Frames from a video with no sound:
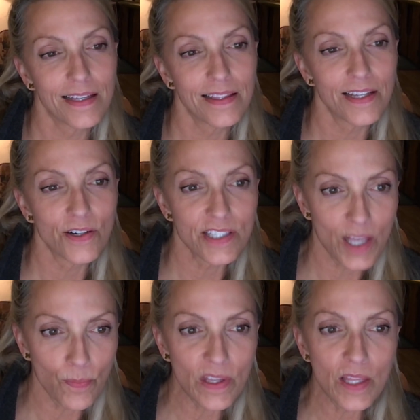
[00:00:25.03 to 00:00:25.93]
There is
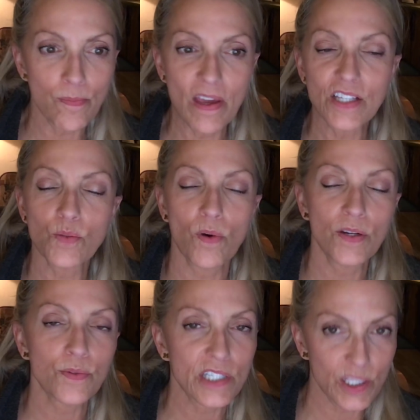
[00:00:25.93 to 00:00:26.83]
something that makes
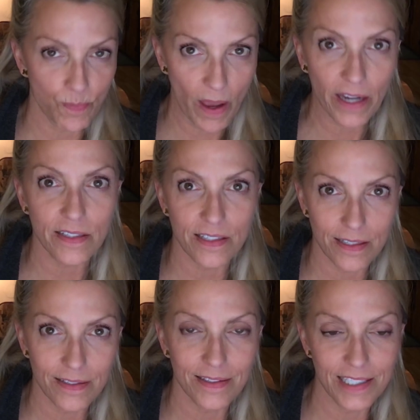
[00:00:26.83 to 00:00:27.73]
one respect
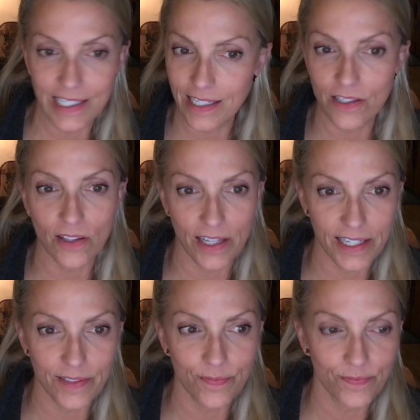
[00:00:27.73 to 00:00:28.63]
the
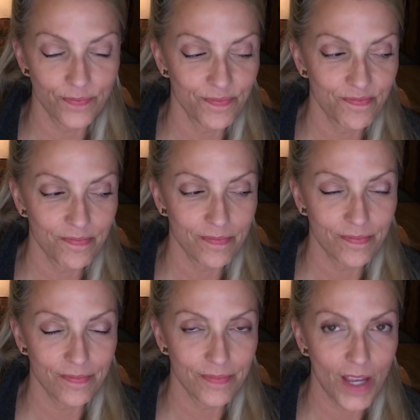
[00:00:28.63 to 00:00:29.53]
dandelion.
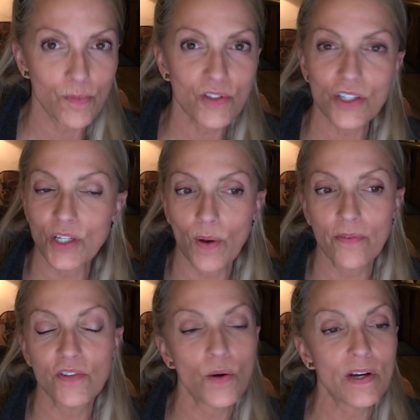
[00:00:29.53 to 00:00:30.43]
I'm sure you
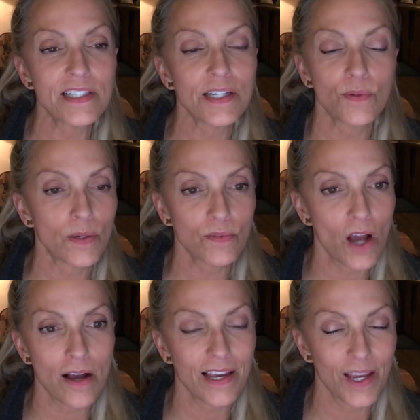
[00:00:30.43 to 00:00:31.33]
have no idea what I'm
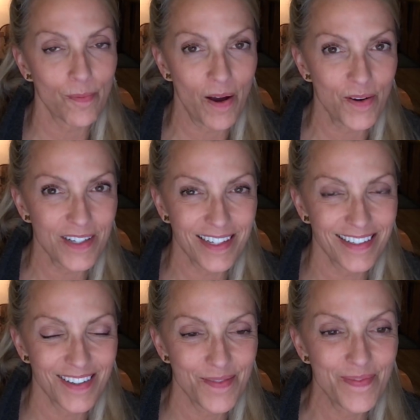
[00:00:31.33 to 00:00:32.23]
talking about,
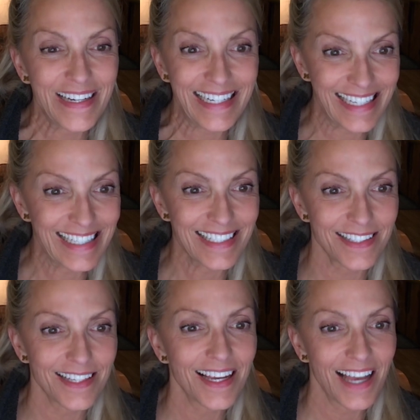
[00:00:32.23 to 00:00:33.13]
but it
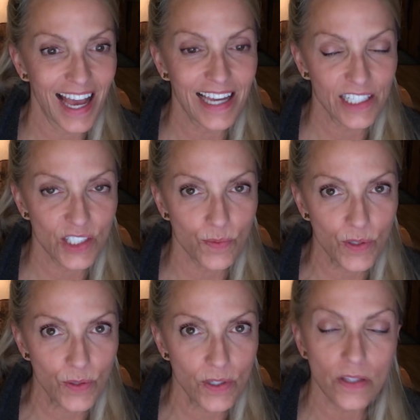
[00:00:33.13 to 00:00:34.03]
is, at its
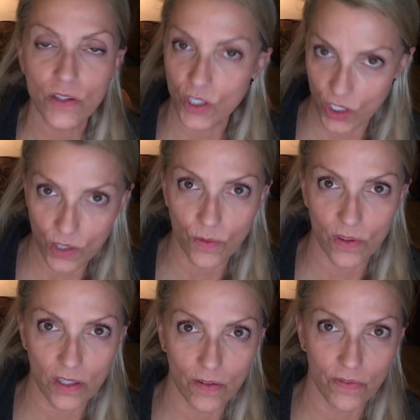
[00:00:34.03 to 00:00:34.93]
root, the
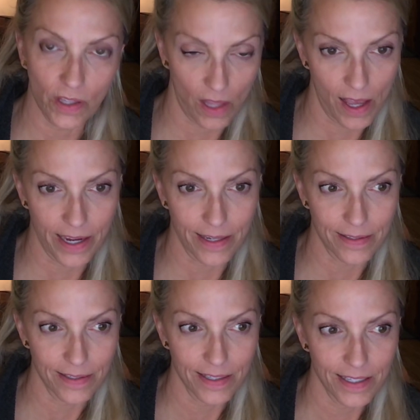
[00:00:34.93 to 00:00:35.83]
tooth of the lion.
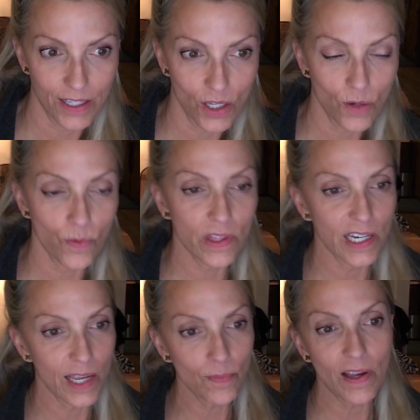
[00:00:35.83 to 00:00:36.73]
With a
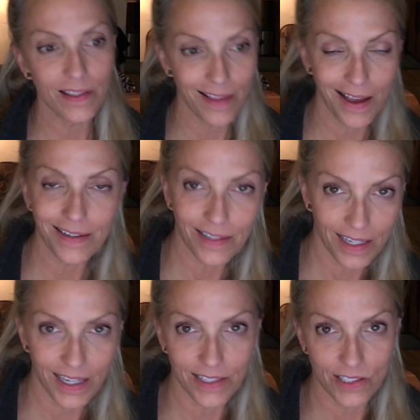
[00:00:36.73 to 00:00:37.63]
name like that,
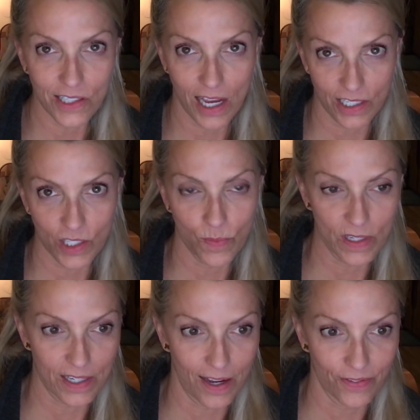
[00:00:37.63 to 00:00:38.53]
it's got to be
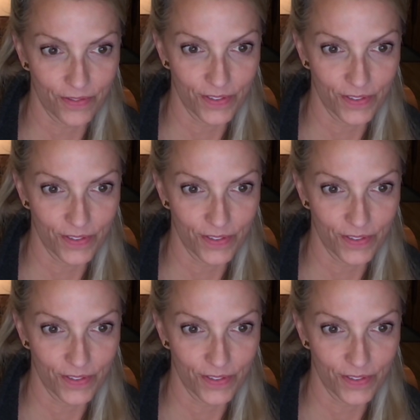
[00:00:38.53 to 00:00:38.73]
tough.